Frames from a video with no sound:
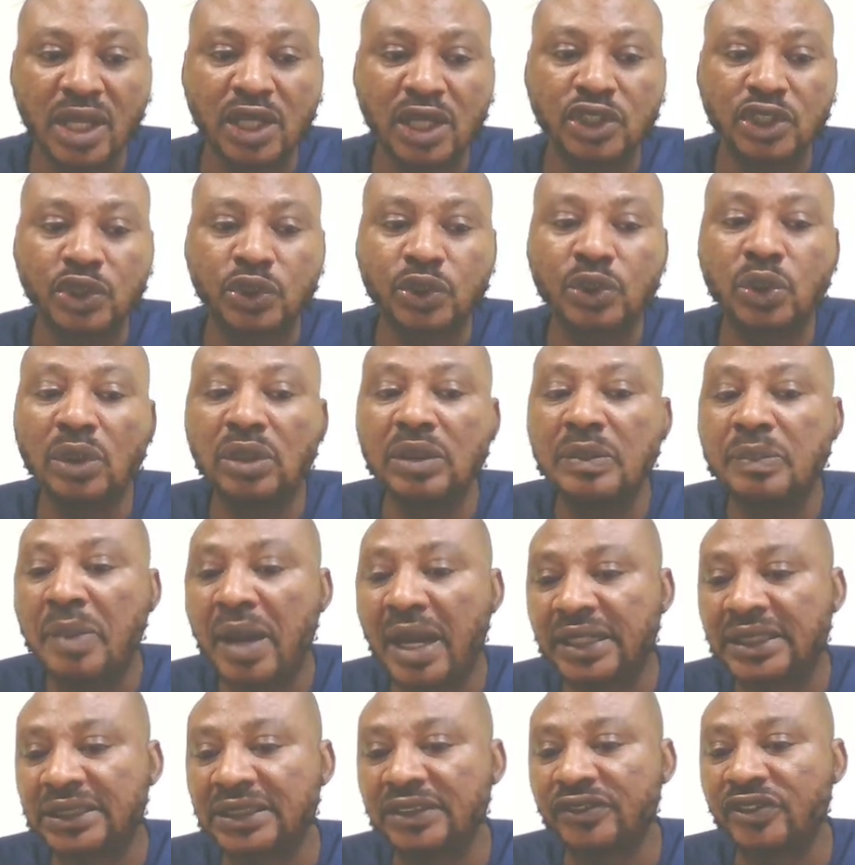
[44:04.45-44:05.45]
Swollen
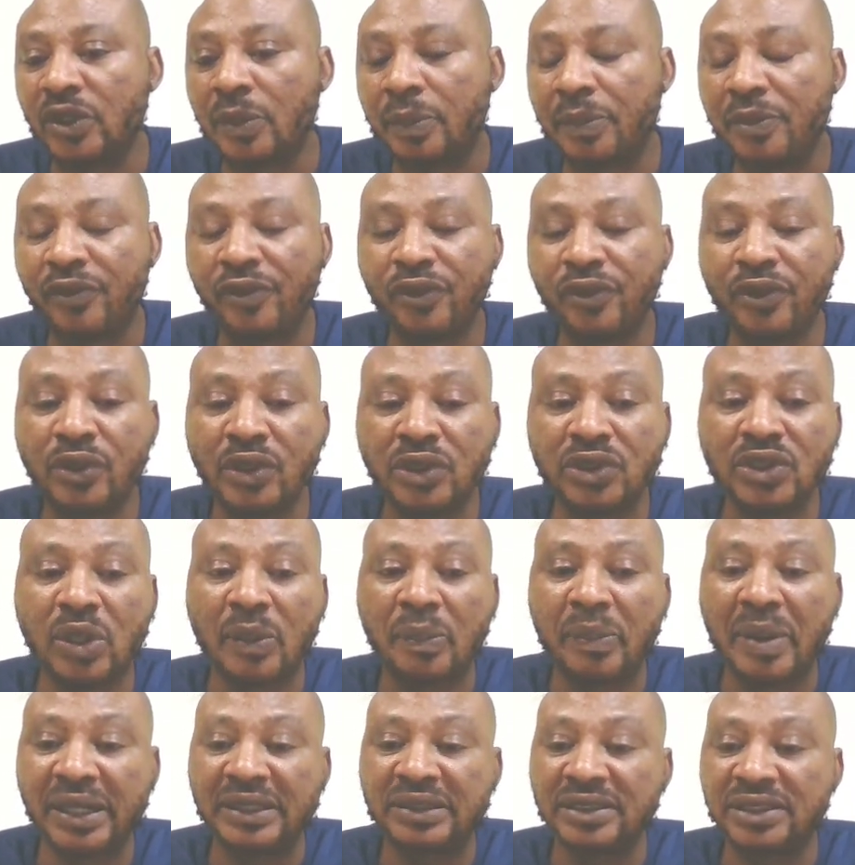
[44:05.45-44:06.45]
battery. So if you notice your
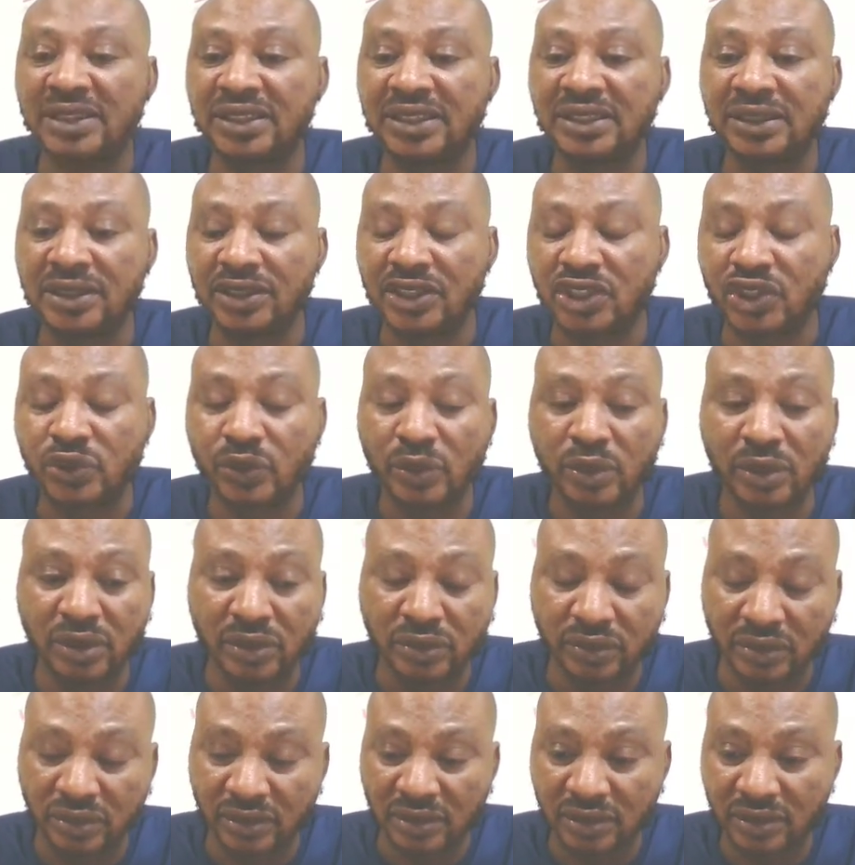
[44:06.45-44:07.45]
battery is
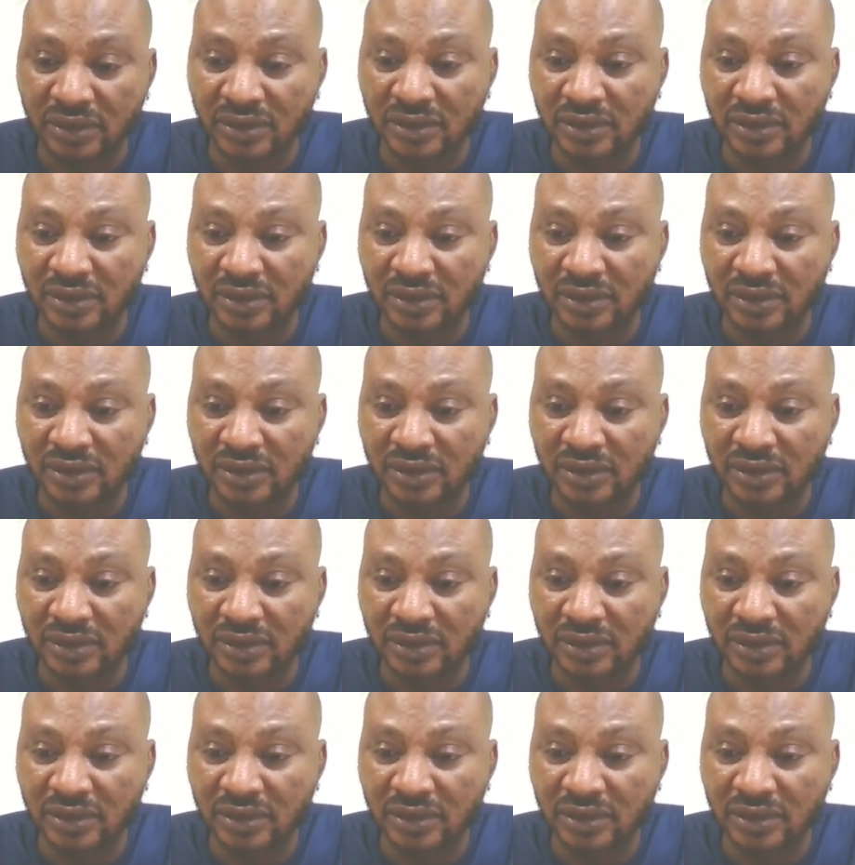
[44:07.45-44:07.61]
swollen,